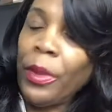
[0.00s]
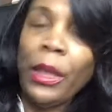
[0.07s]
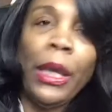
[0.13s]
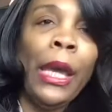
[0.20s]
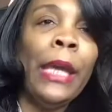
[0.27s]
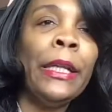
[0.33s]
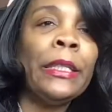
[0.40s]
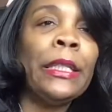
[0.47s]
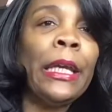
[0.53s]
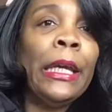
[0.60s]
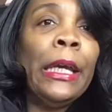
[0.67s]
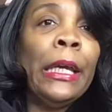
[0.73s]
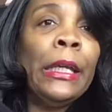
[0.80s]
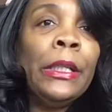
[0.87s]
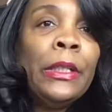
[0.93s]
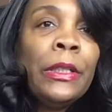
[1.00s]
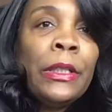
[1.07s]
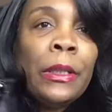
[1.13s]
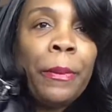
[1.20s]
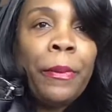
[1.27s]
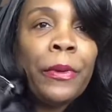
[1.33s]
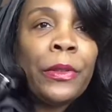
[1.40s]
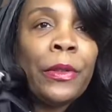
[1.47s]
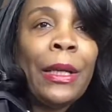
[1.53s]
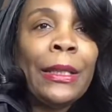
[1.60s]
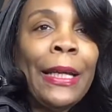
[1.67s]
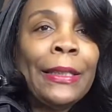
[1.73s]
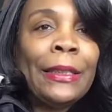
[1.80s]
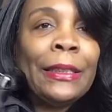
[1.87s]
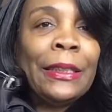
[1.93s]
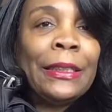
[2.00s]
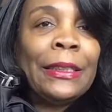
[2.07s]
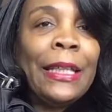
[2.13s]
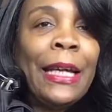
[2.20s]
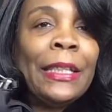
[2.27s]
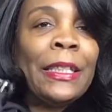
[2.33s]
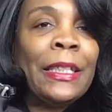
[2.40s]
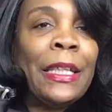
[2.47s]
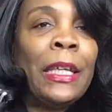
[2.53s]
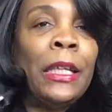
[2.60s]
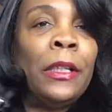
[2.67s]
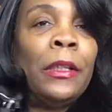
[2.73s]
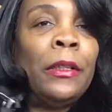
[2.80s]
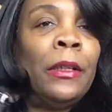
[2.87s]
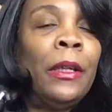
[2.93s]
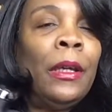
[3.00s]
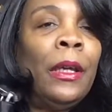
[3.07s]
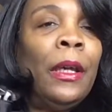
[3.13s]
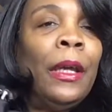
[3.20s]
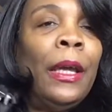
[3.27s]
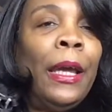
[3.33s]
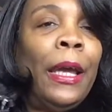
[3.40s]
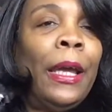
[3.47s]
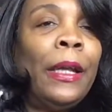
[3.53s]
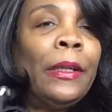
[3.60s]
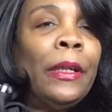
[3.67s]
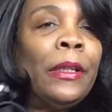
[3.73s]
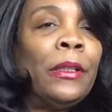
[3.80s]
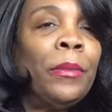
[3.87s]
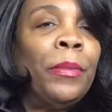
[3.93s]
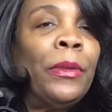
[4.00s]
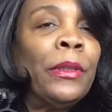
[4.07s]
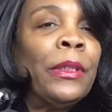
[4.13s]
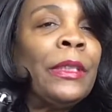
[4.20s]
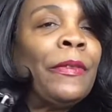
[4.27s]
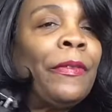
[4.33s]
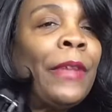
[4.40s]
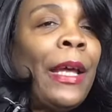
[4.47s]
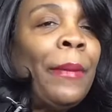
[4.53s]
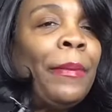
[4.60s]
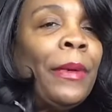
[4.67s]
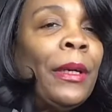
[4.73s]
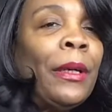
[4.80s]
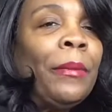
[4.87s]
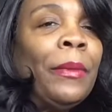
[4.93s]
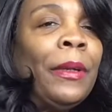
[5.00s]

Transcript: And it's a hidden zipper. So I like the design. It's hidden. And then you pull this flap up